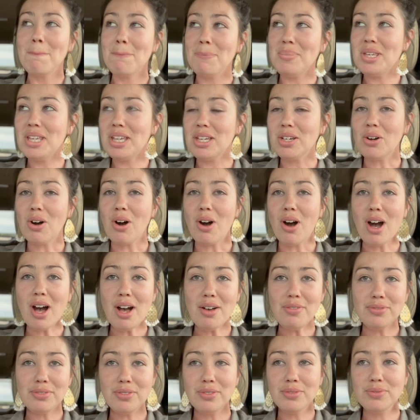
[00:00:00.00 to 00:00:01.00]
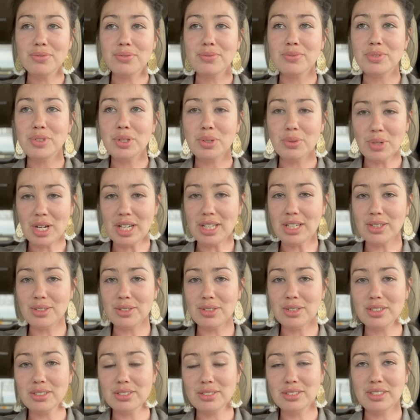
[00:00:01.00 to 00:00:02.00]
being off of the
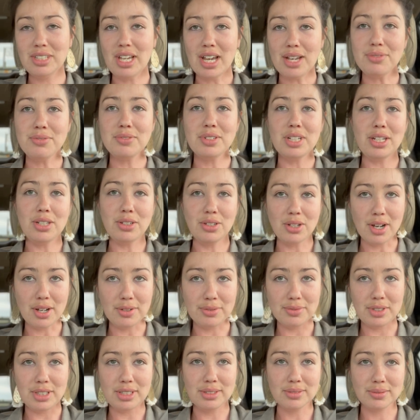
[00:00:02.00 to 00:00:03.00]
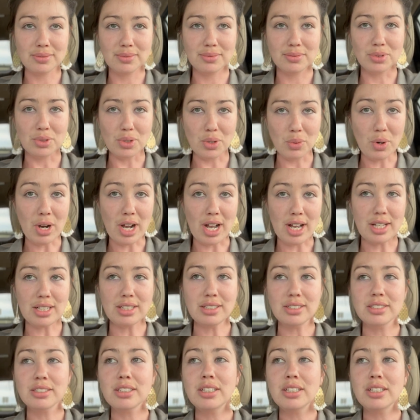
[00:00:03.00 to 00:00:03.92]
regular caffeinated coffee for a while